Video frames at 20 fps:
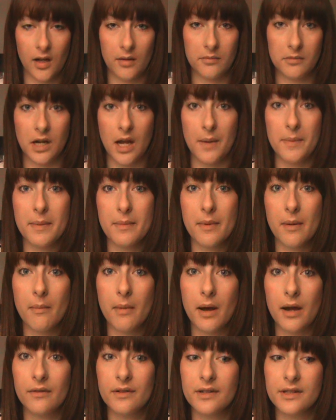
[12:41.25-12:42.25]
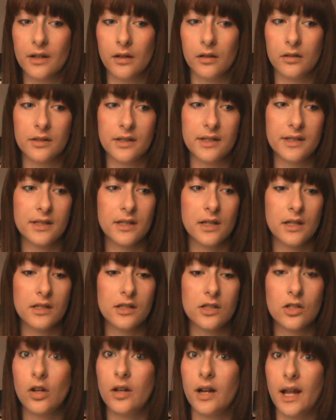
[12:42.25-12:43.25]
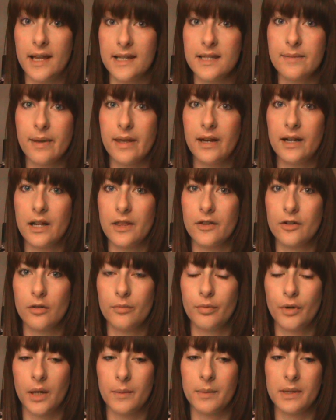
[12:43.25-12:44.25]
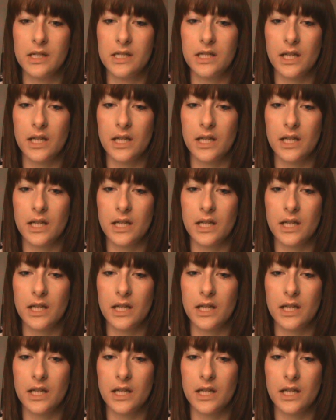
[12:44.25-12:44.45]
I'm not happy about my results. Scott has made another appointment